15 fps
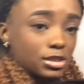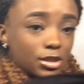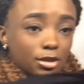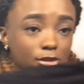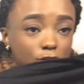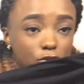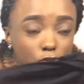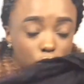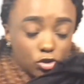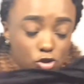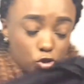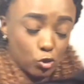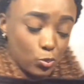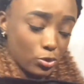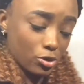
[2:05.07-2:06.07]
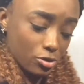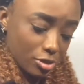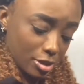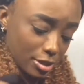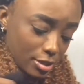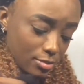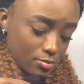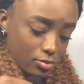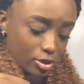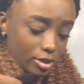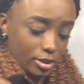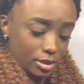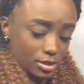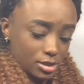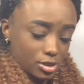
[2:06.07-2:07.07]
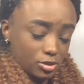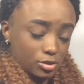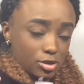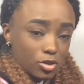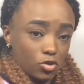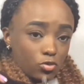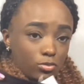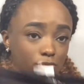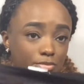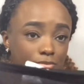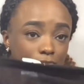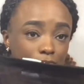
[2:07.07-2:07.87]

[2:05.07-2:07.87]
This thing is super thin, but it's still dope.